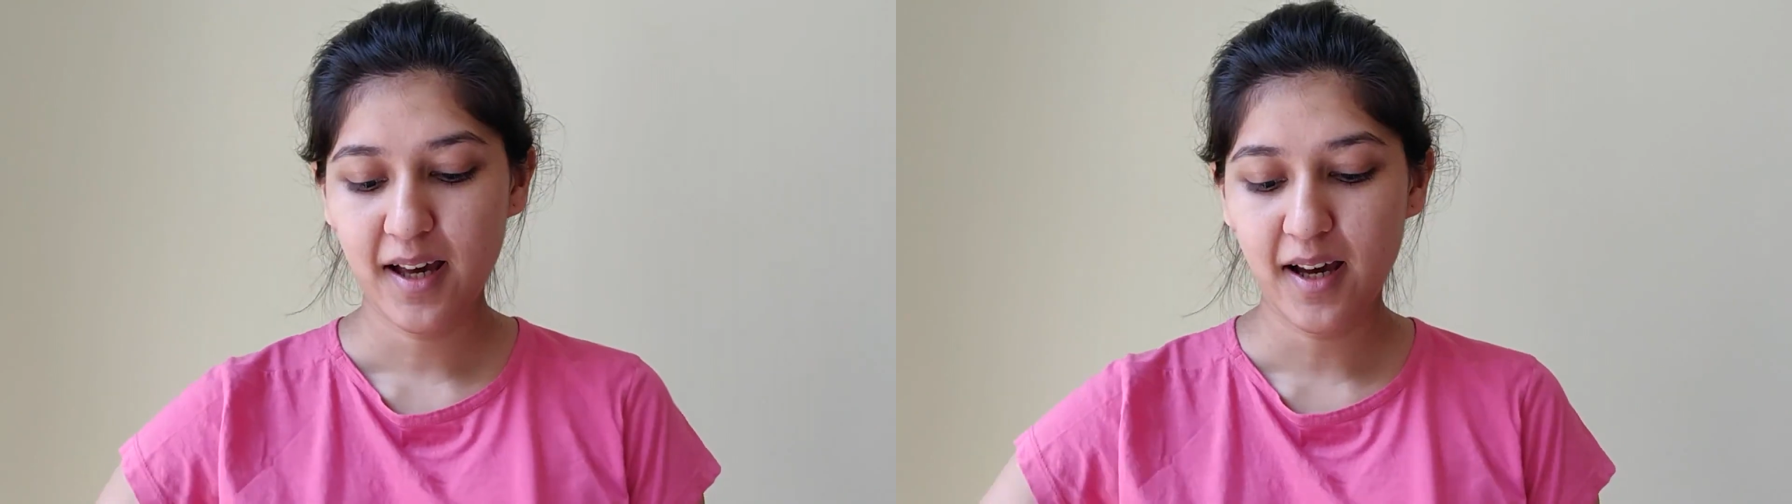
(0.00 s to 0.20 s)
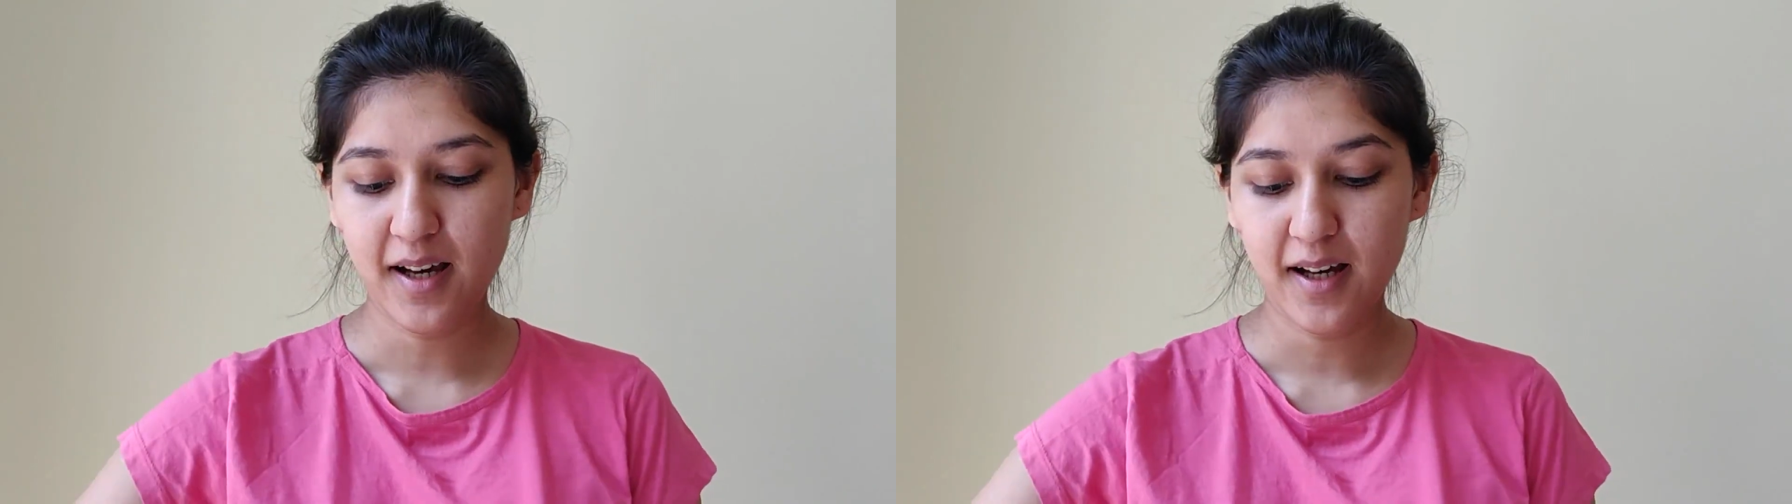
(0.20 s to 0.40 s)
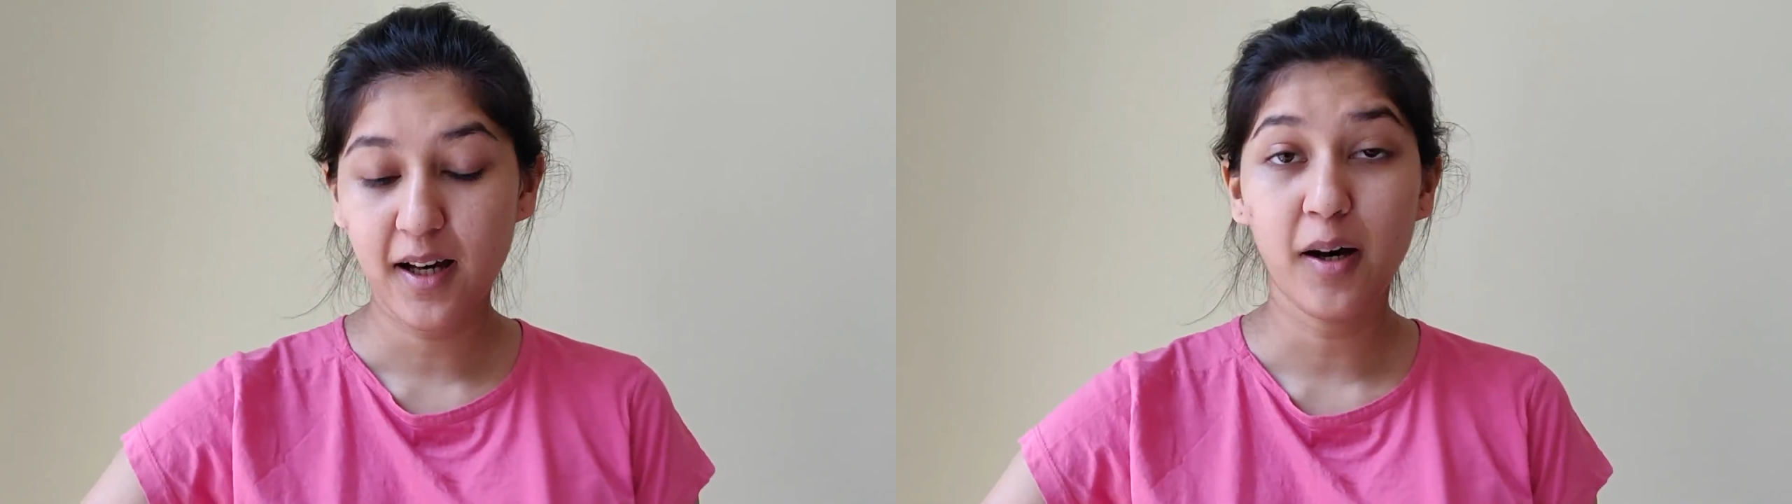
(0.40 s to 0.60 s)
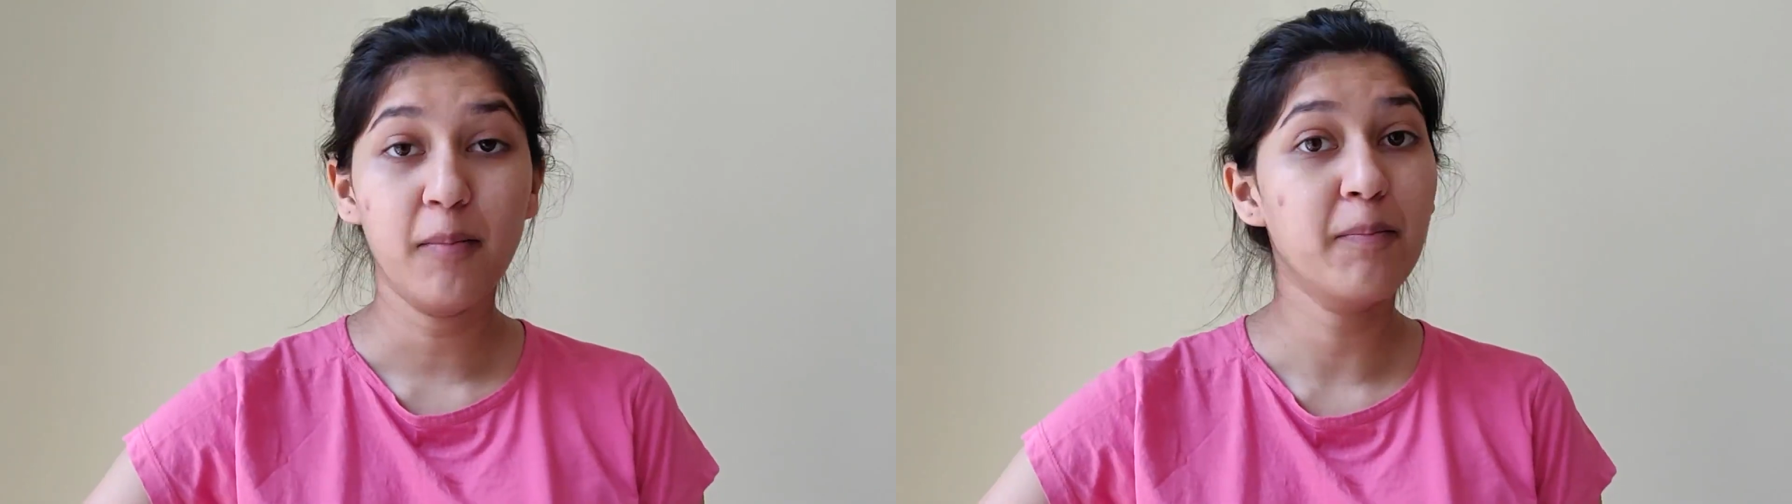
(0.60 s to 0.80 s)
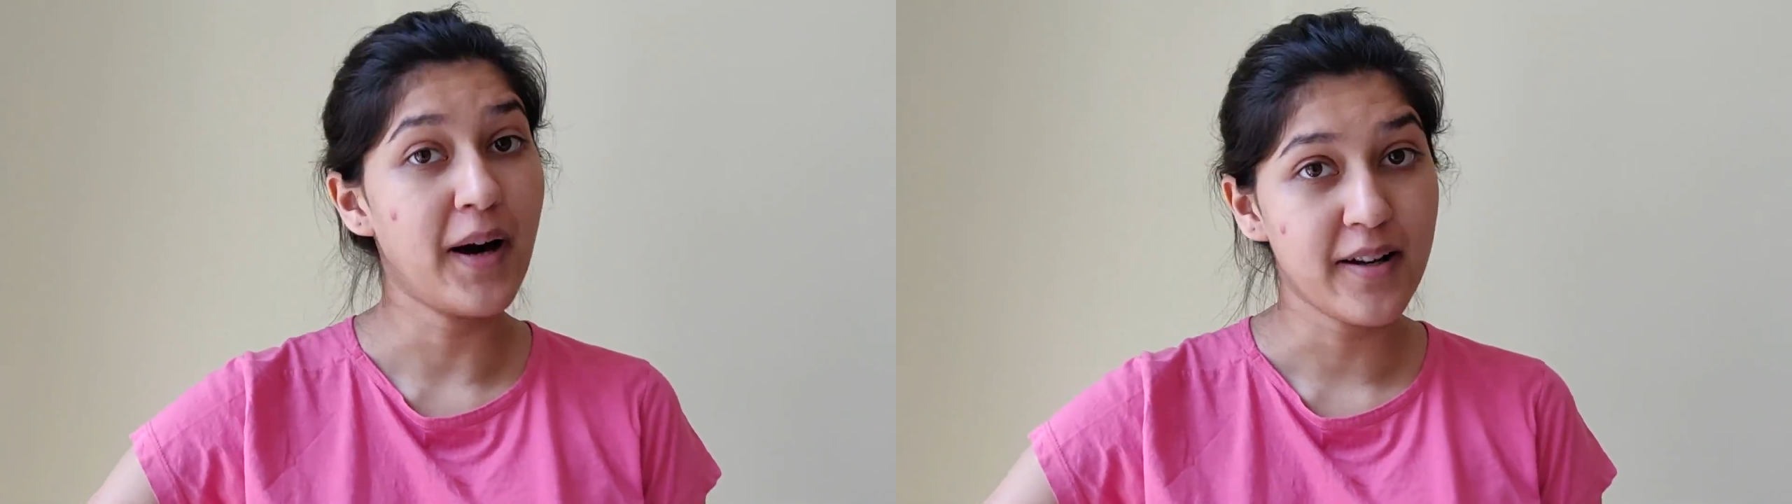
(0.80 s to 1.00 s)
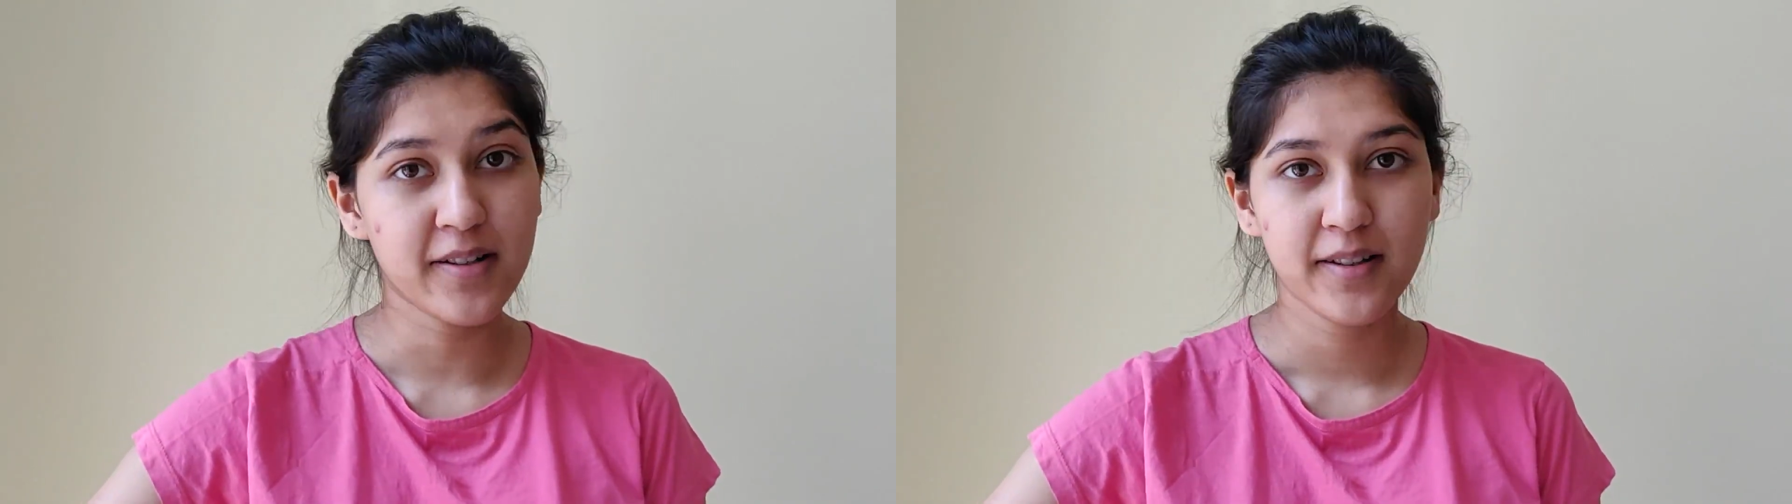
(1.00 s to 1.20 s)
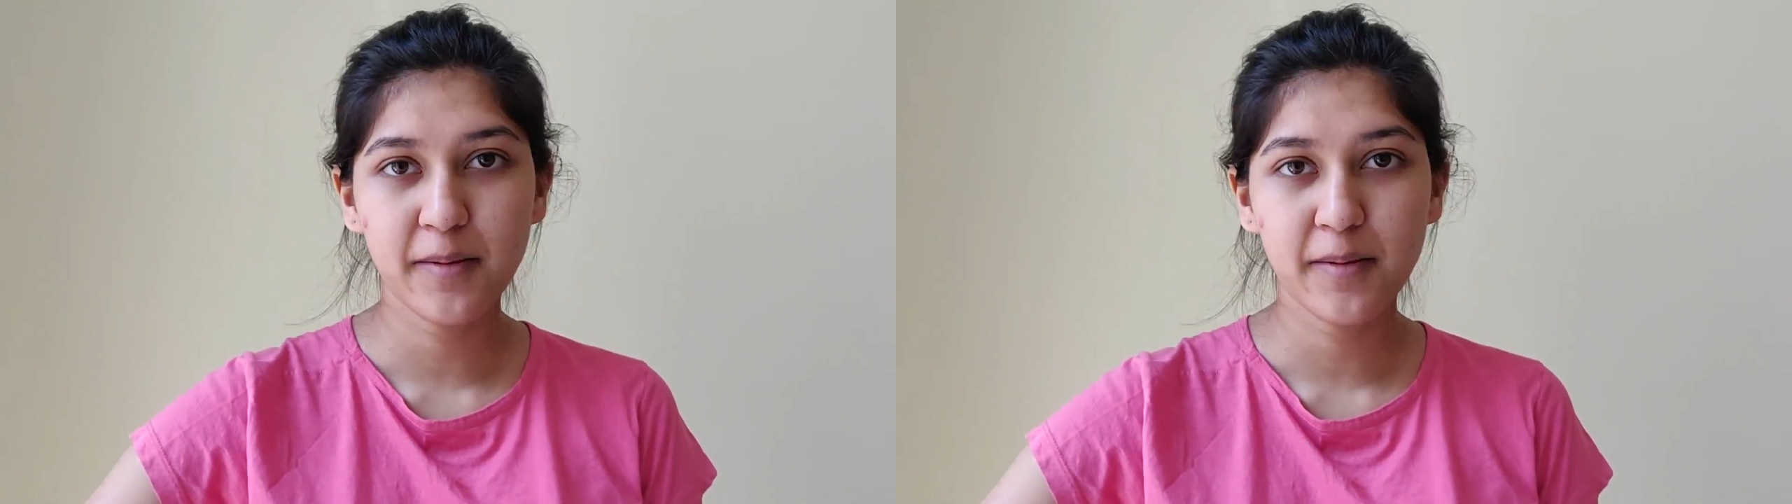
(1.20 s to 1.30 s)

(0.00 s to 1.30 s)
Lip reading: But